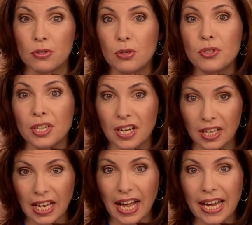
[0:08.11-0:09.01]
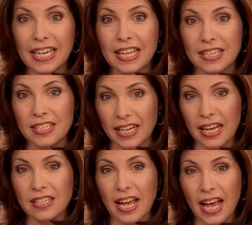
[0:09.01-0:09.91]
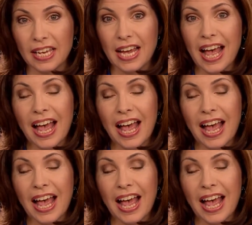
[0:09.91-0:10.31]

to decline in the decades ahead